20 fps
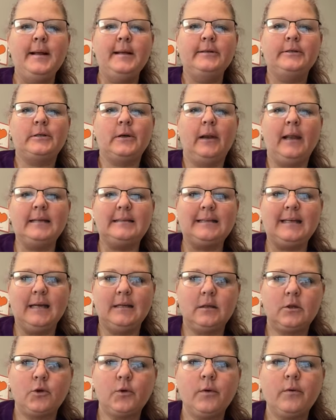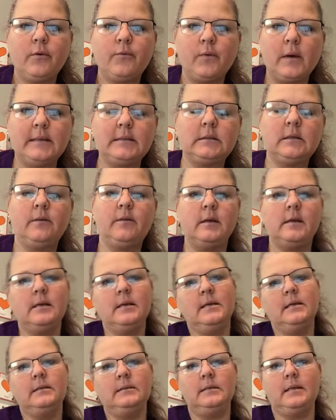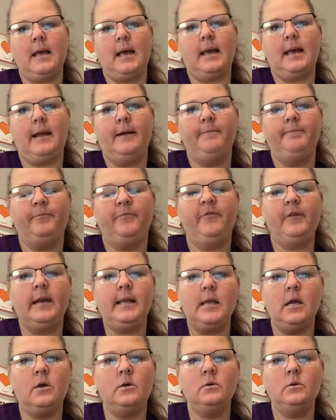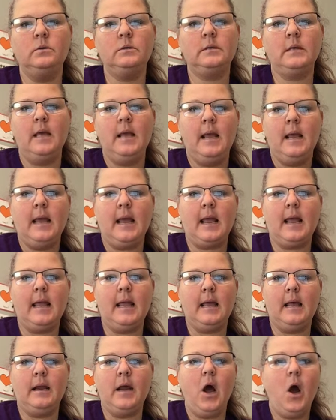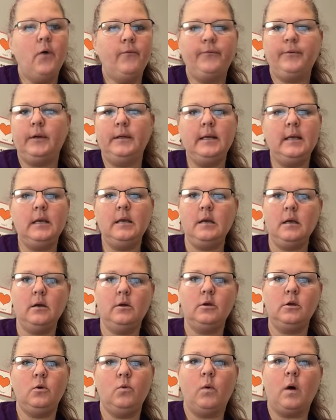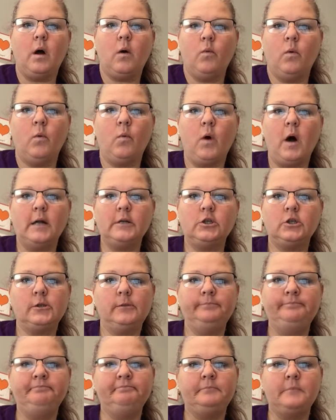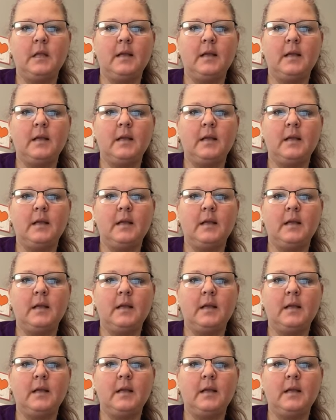So let's get through the rest of these um, videos, and hopefully you all will watch them.